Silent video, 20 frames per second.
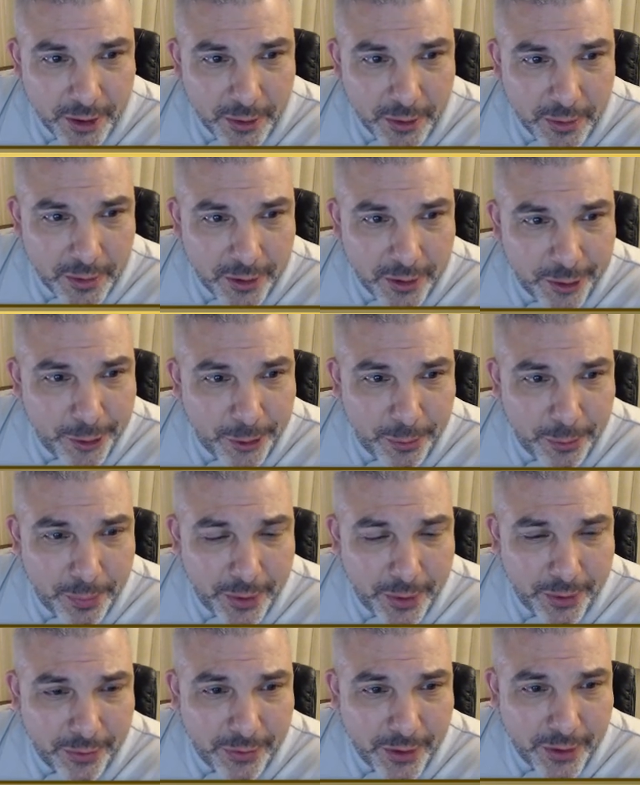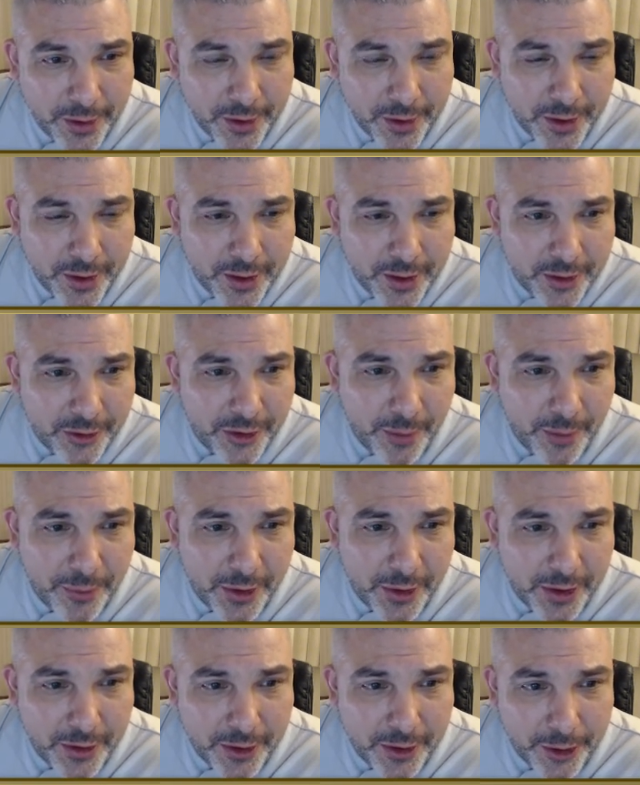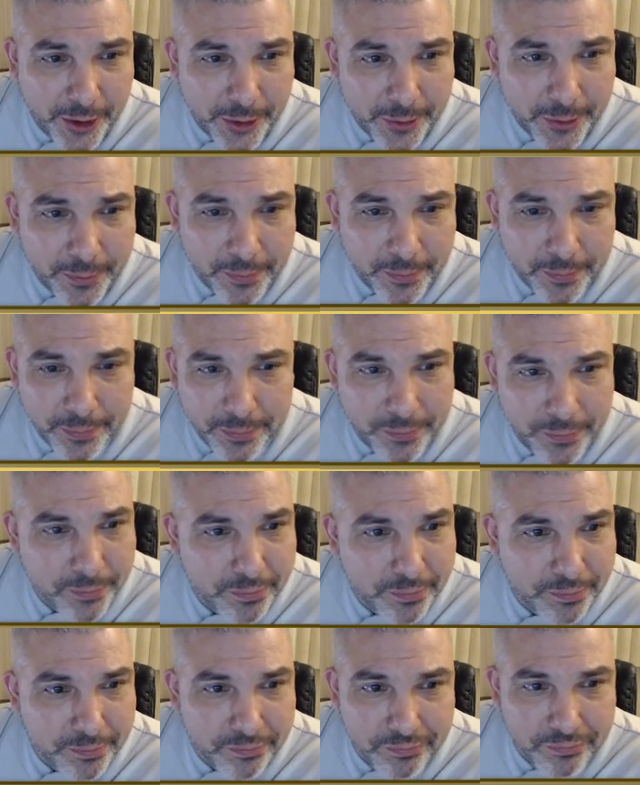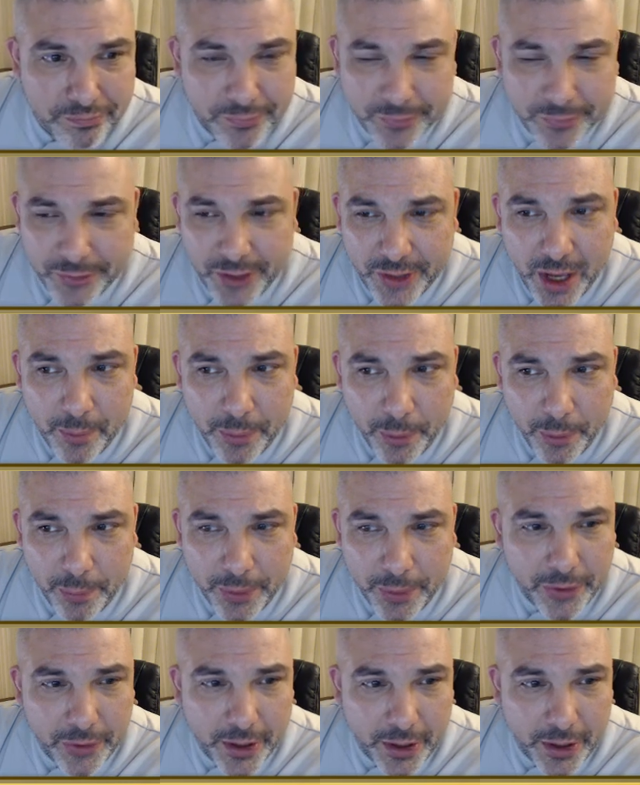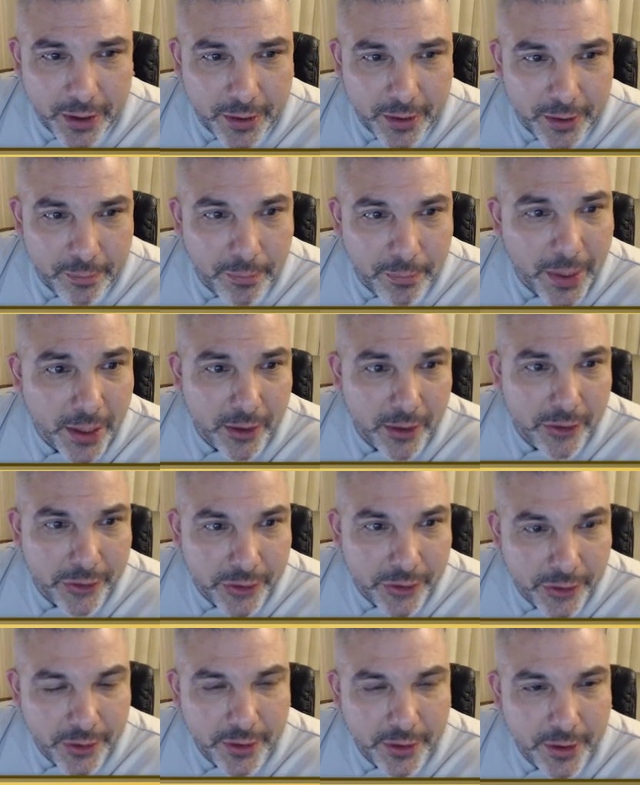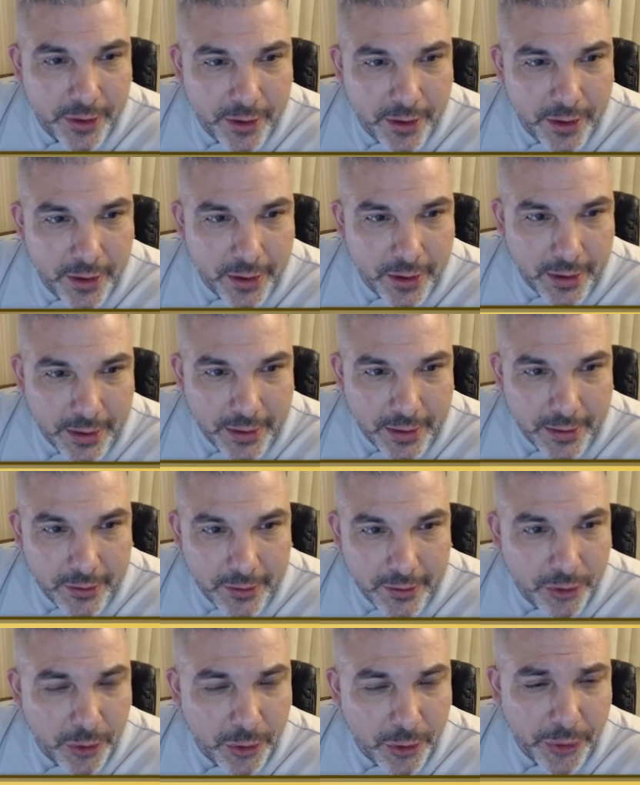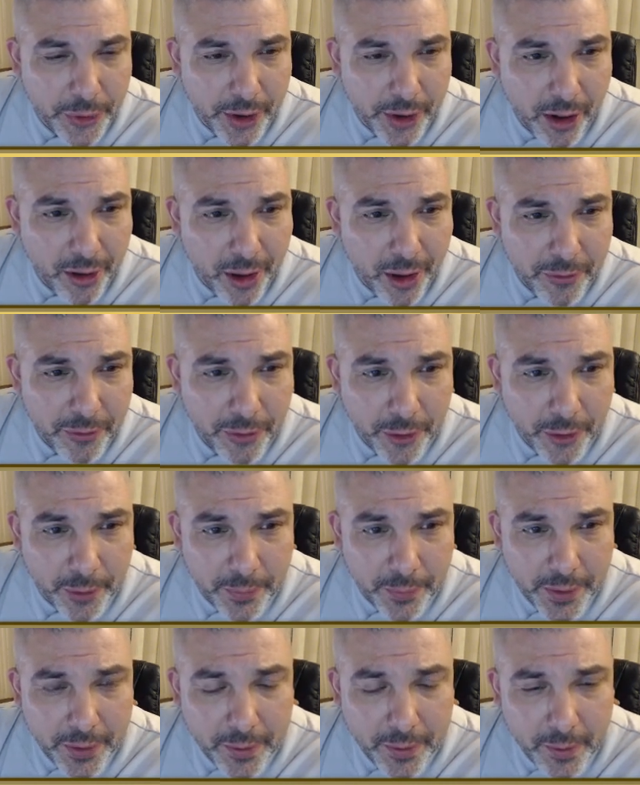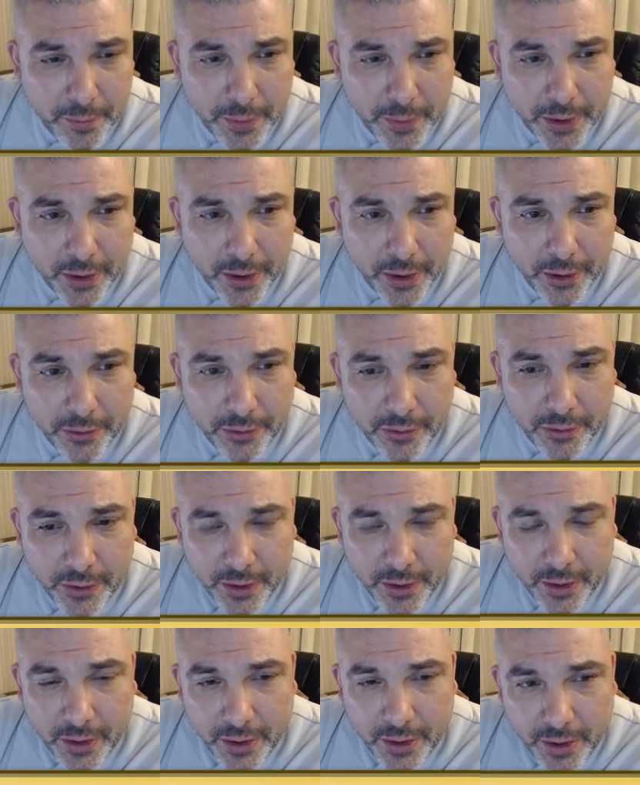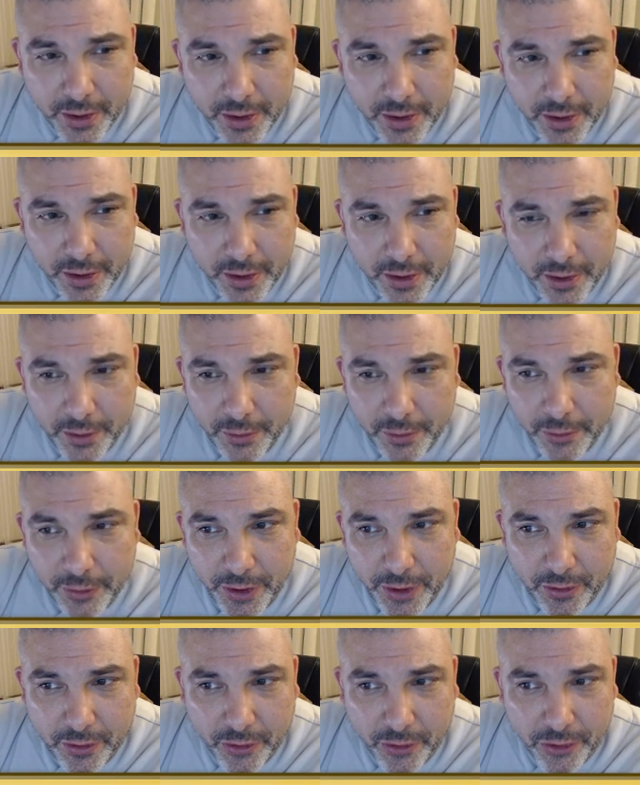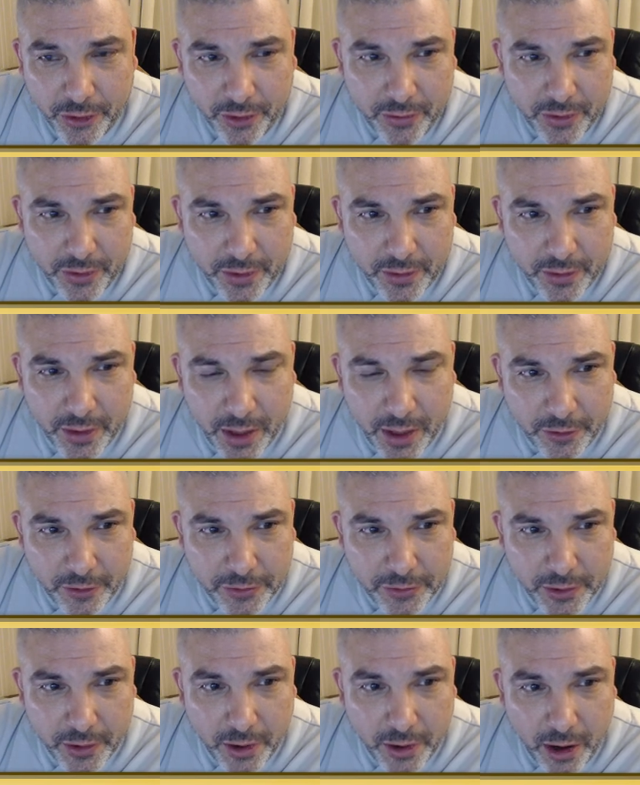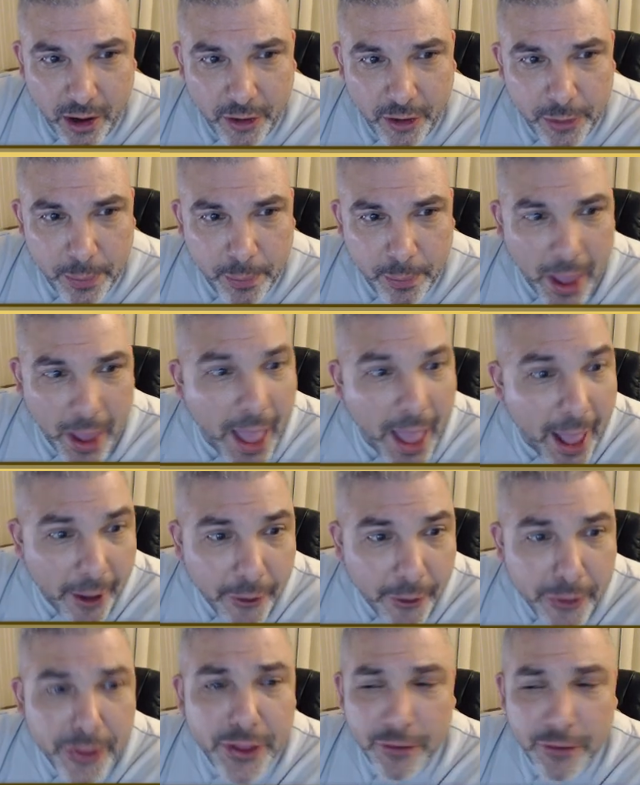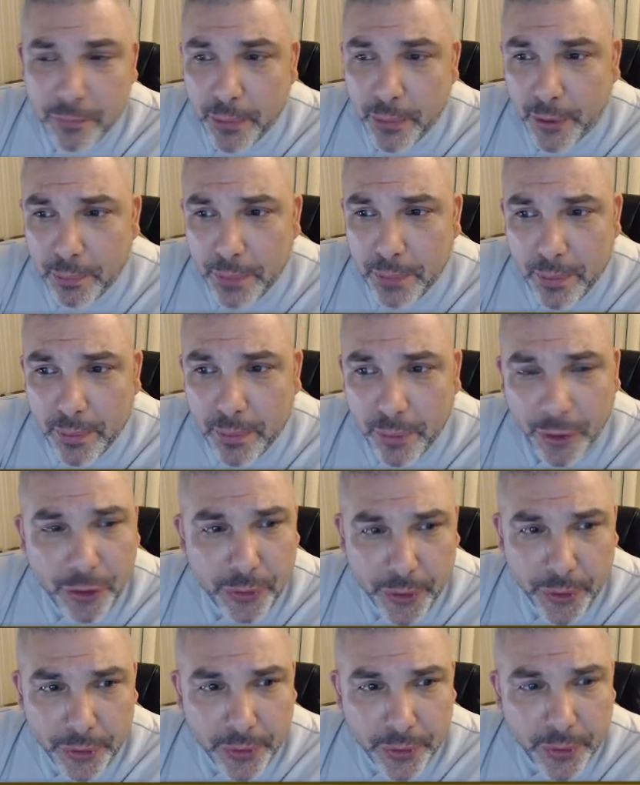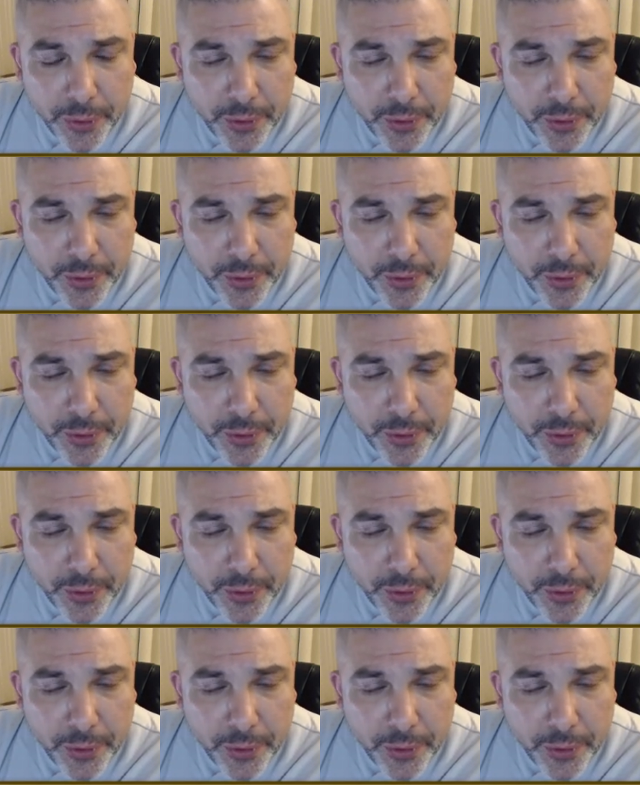little bit of something in their temple building mix and screw it all up for them, because they deserve it after all the hell they've put people through.